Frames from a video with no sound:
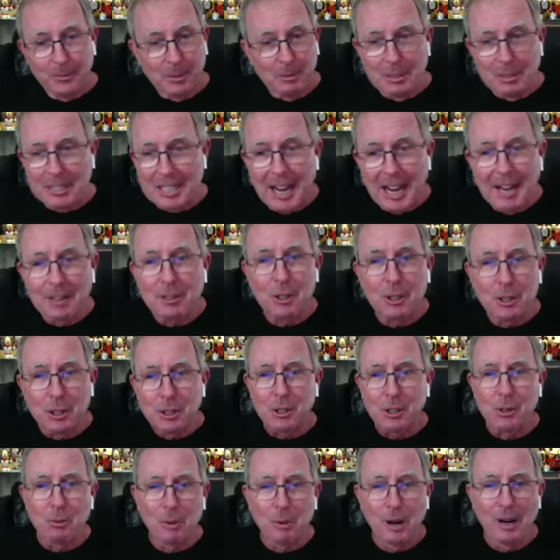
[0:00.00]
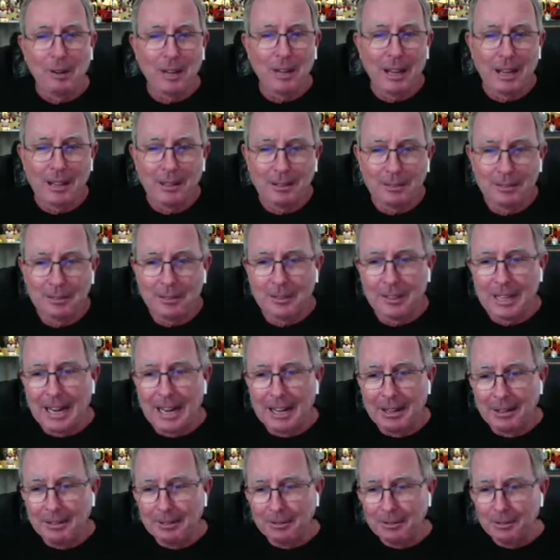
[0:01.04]
But that's just the way they,
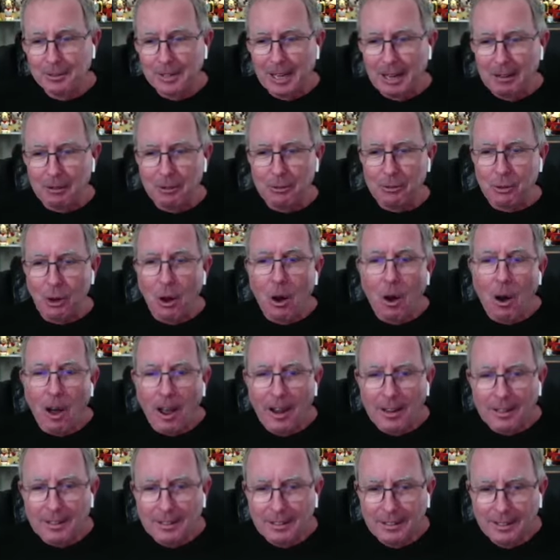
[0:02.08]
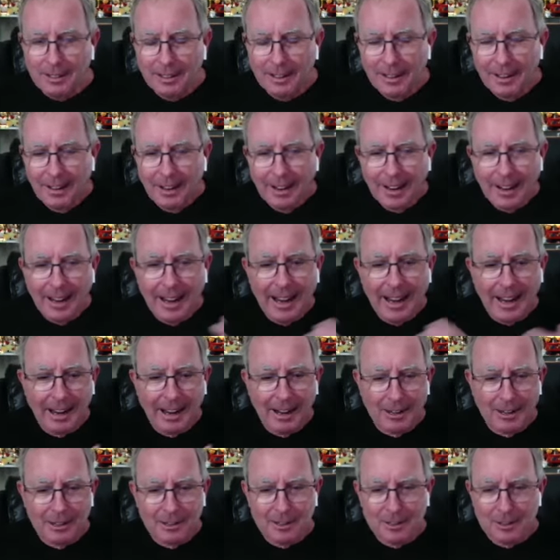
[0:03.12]
they, they thought
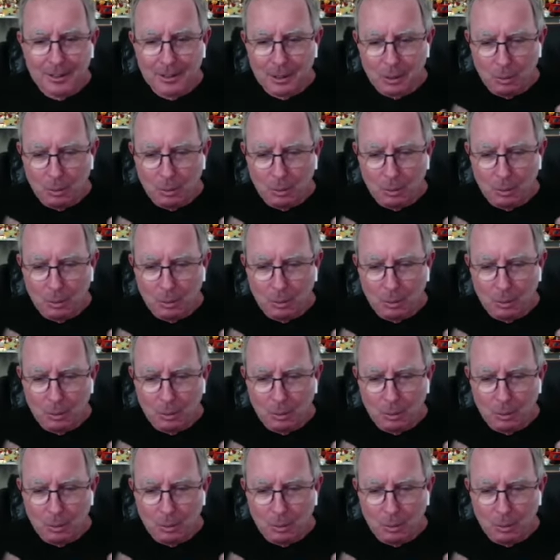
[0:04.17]
and